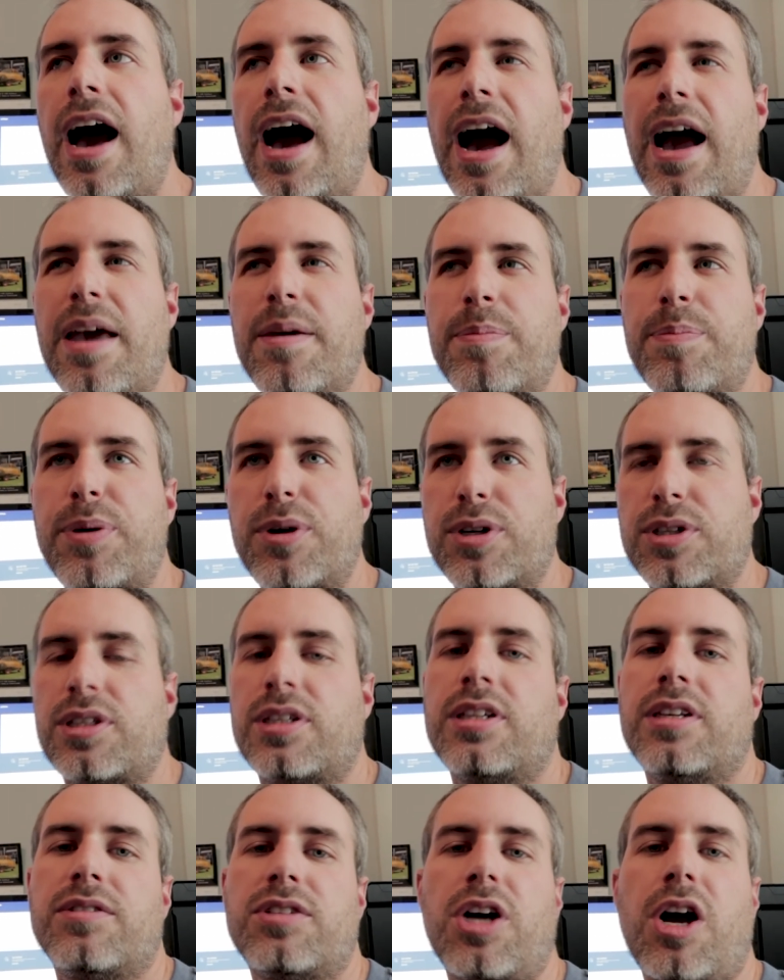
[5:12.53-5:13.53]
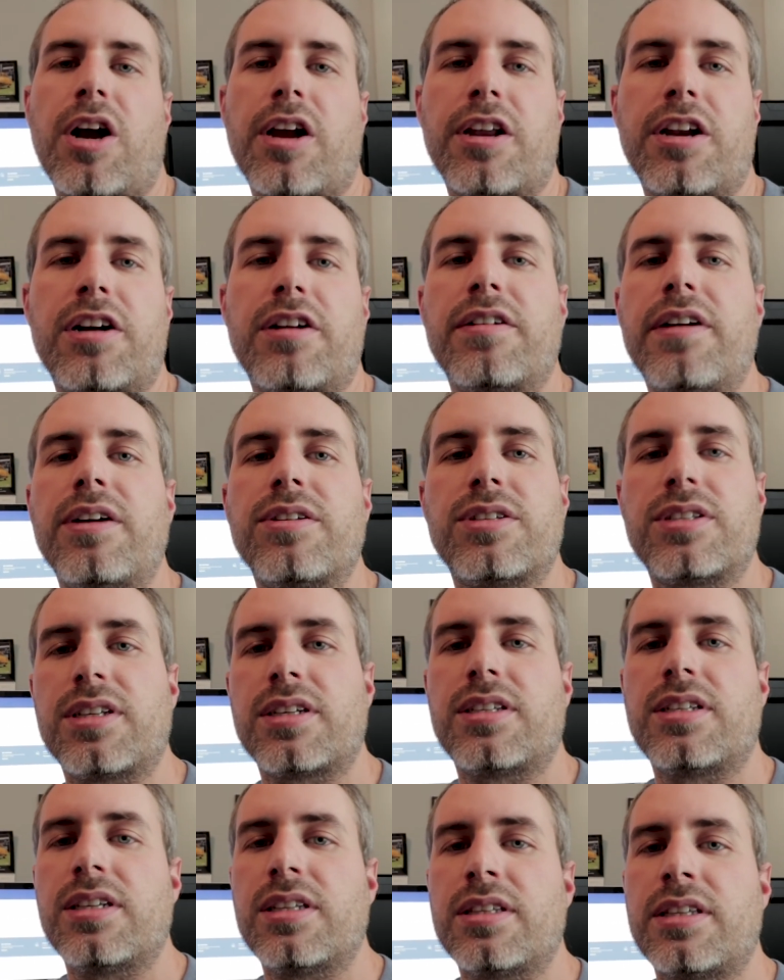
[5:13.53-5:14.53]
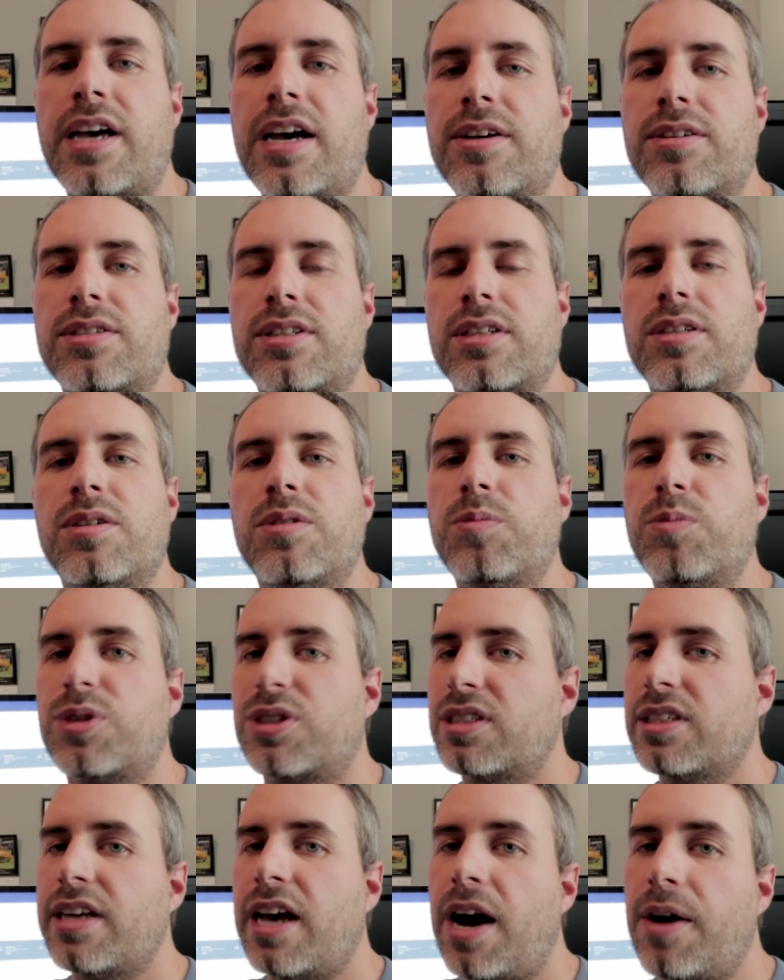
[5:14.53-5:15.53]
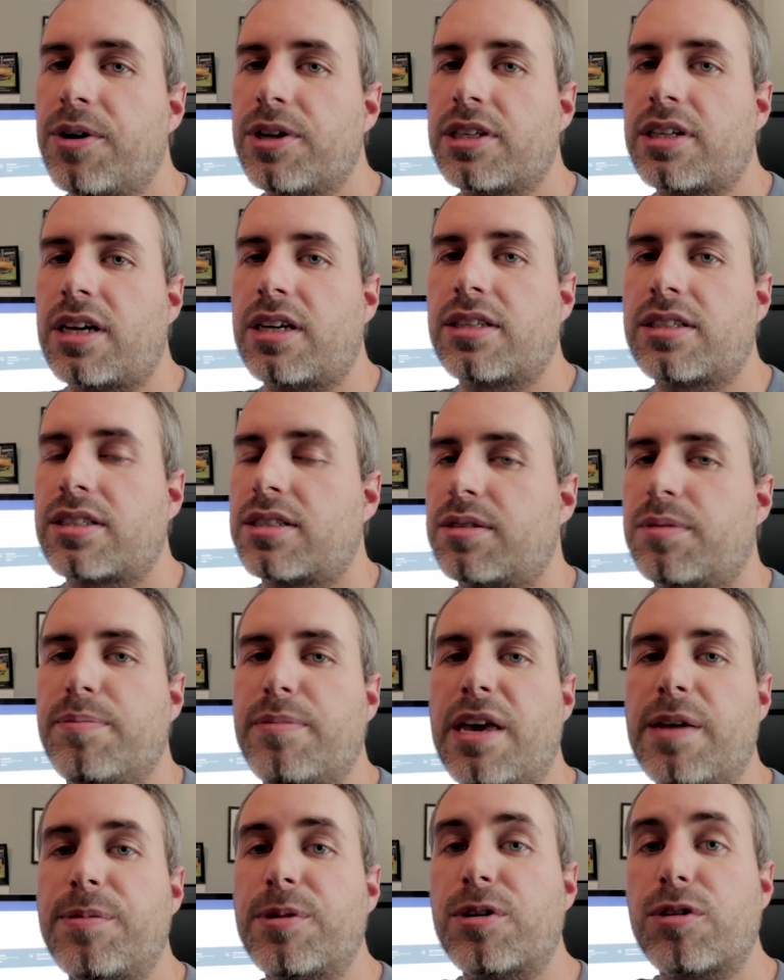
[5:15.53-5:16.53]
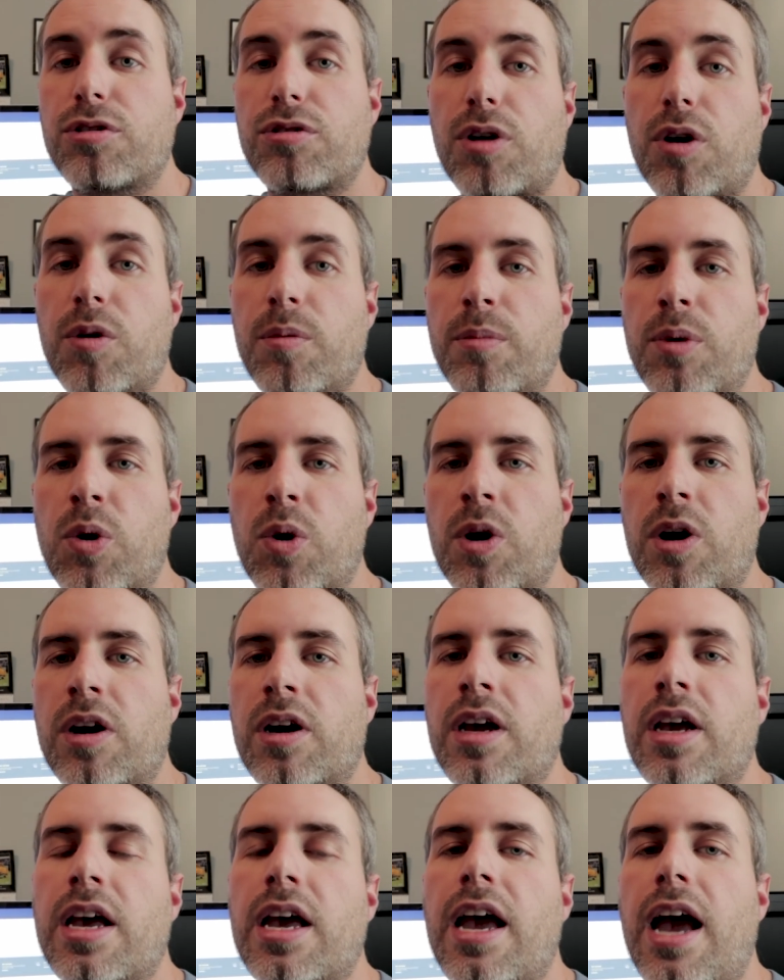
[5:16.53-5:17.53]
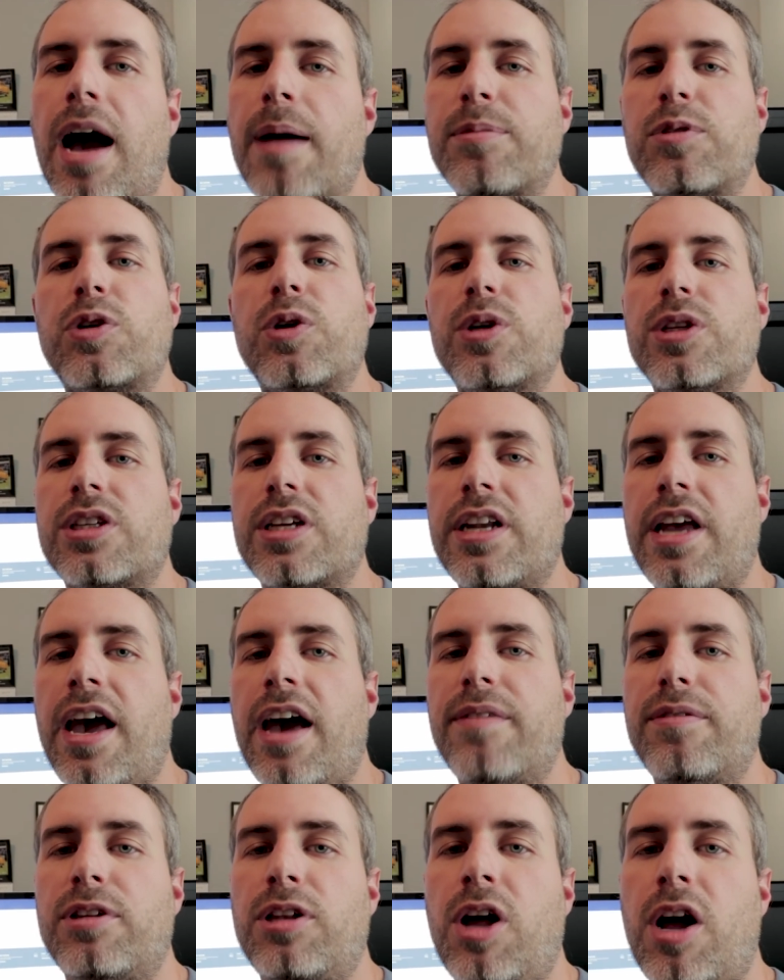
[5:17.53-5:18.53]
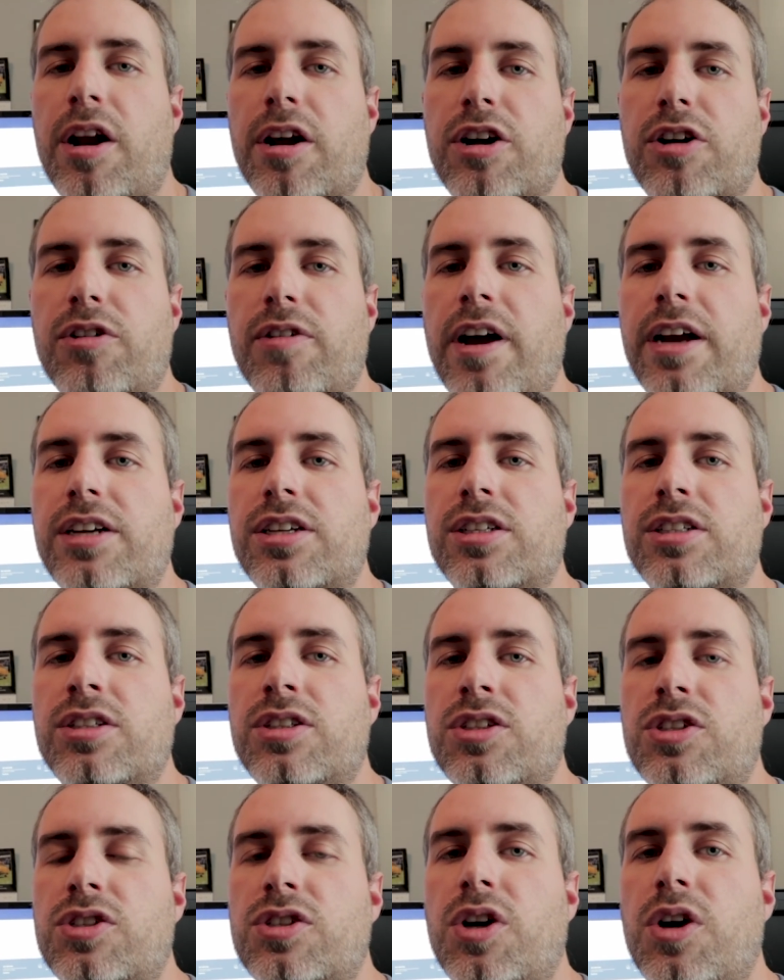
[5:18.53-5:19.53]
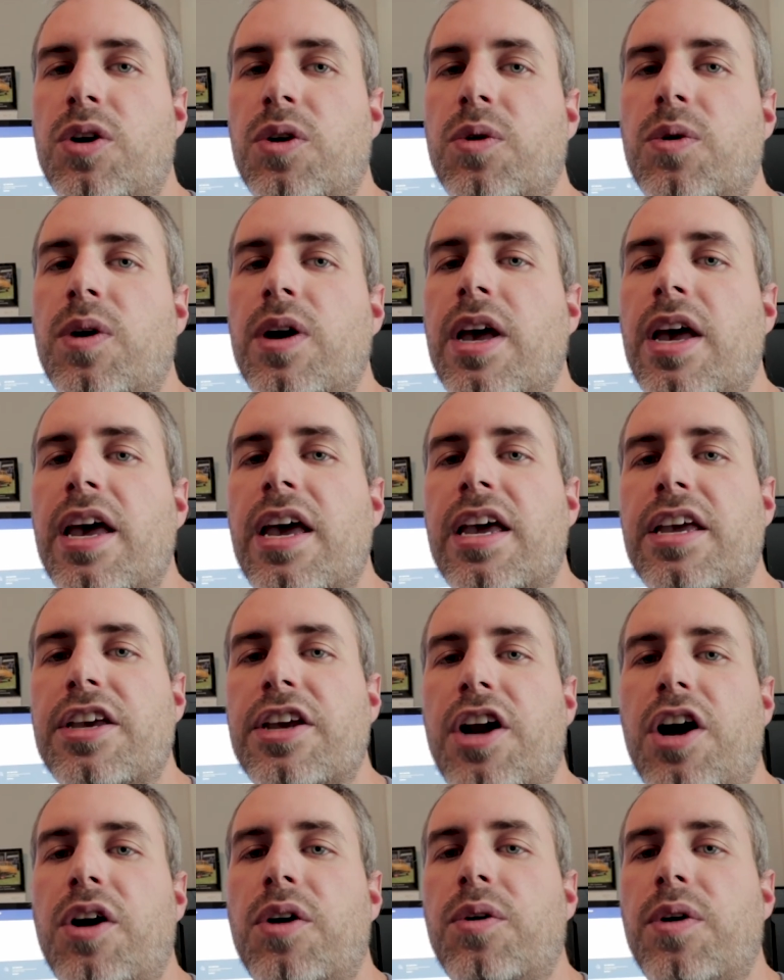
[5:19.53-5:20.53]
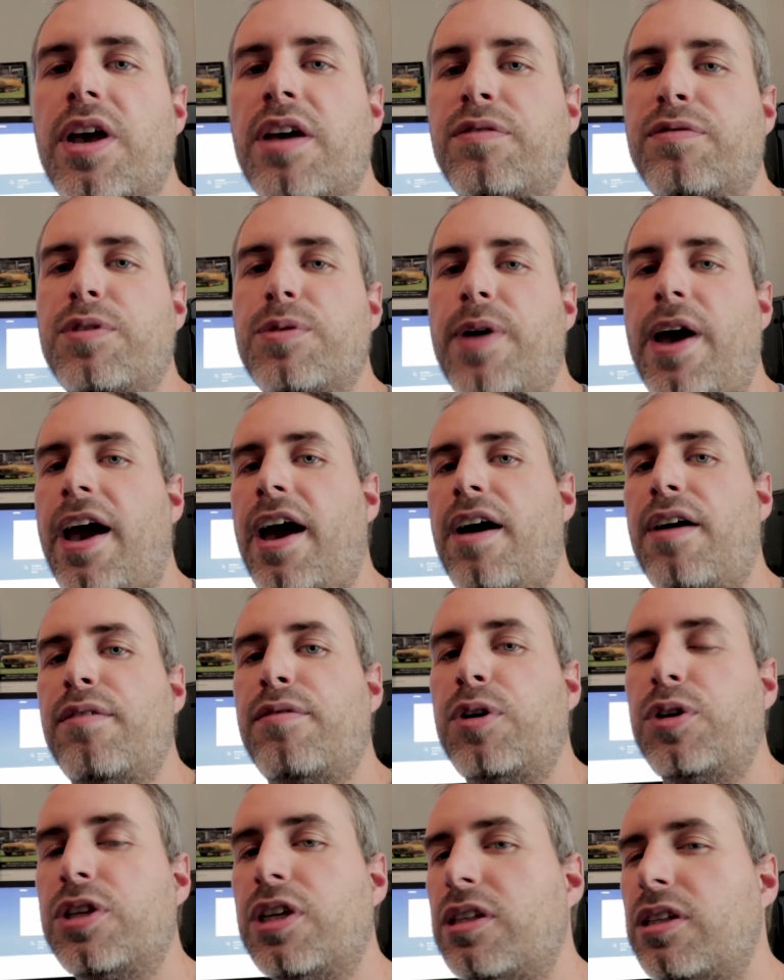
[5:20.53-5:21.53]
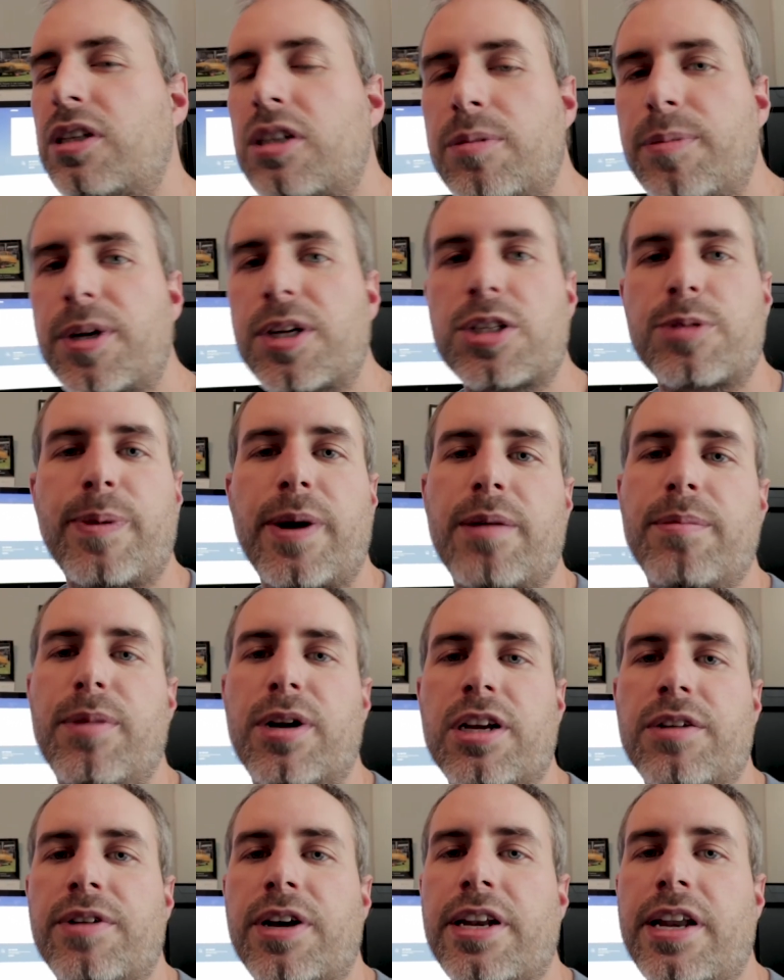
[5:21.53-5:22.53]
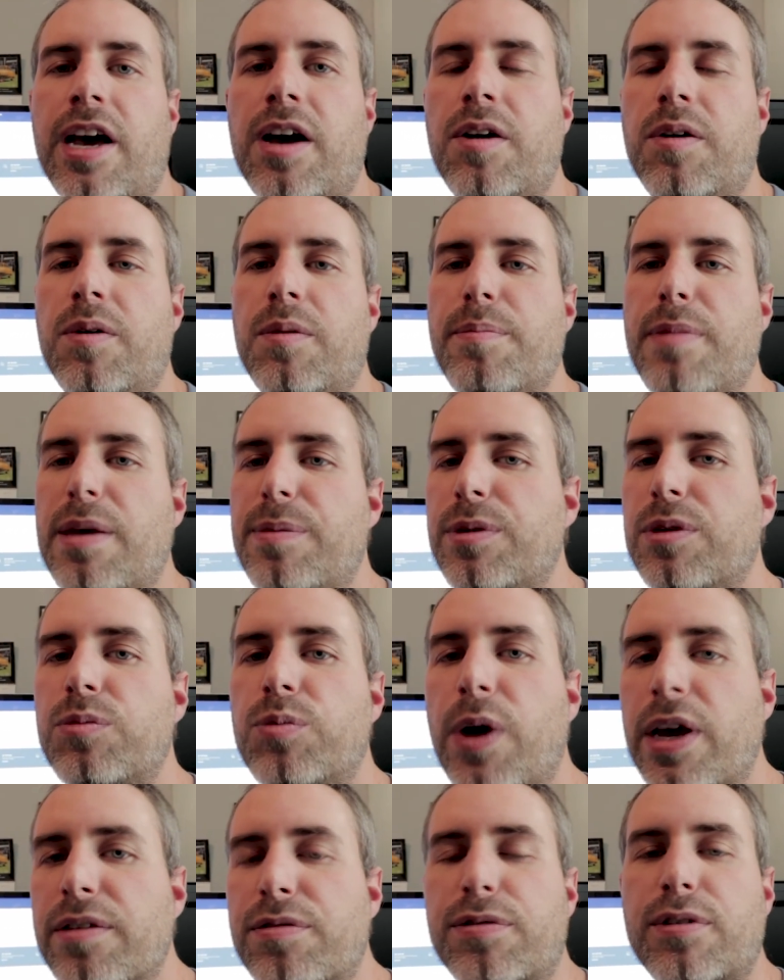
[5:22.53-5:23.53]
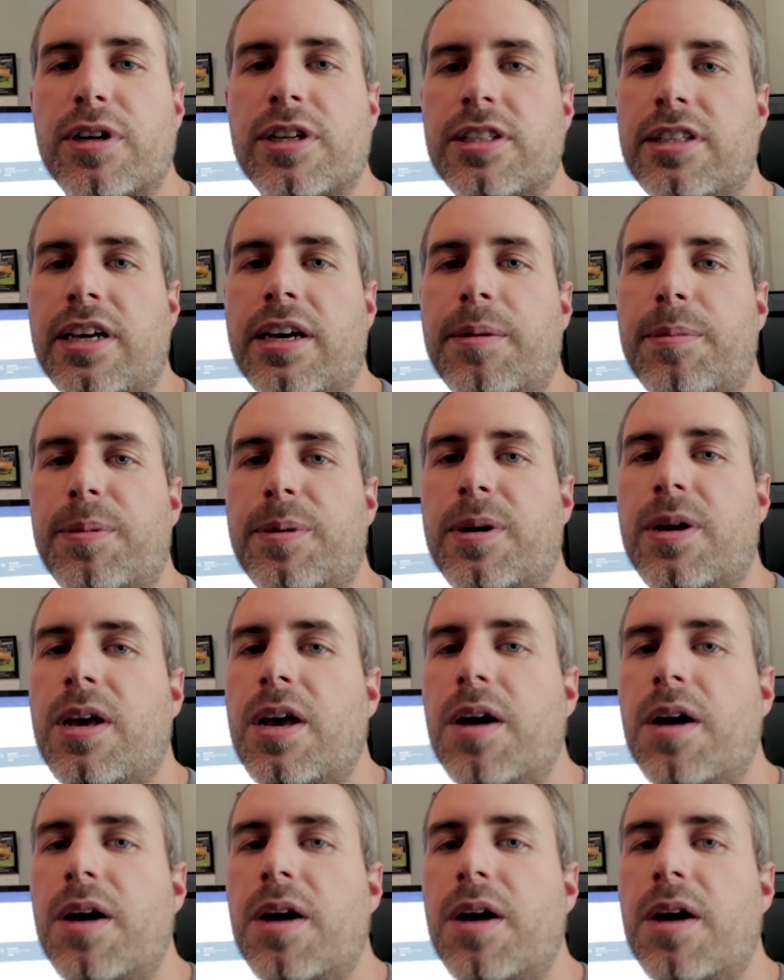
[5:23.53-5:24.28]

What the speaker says: I personally targeted around 16,000. We'll see how it does. Maybe it'll grow more. I'm sure it's going to have a lot of corrections. So, you know, if you have only a little bit of spare money right now, maybe wait for a dip.